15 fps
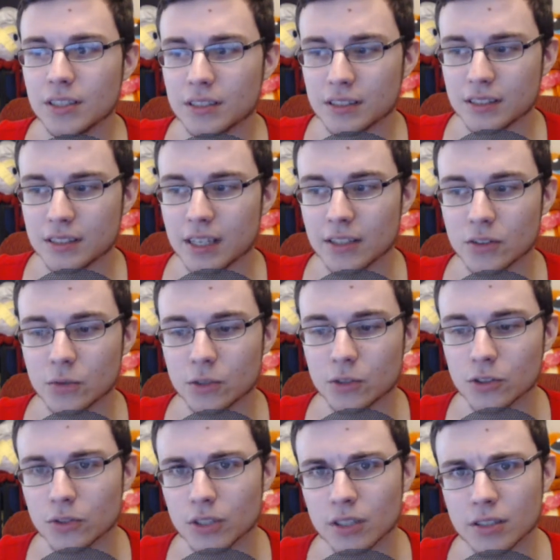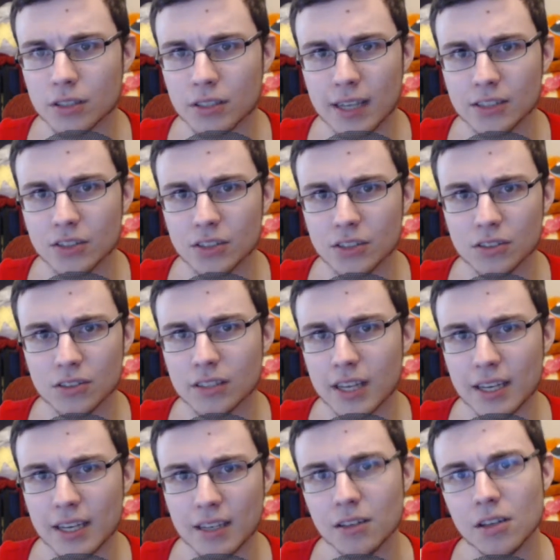6, which was a Texas
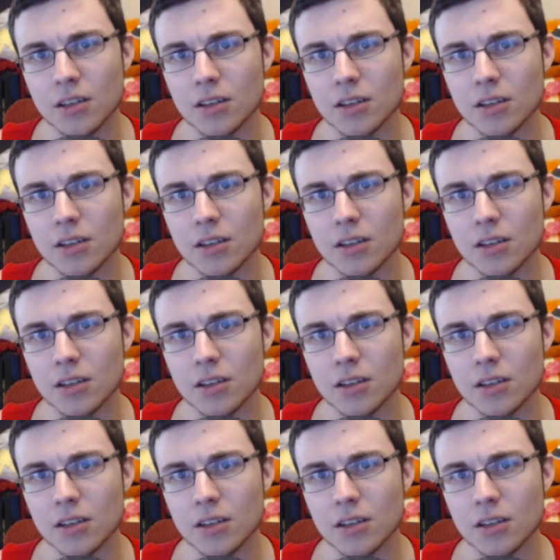like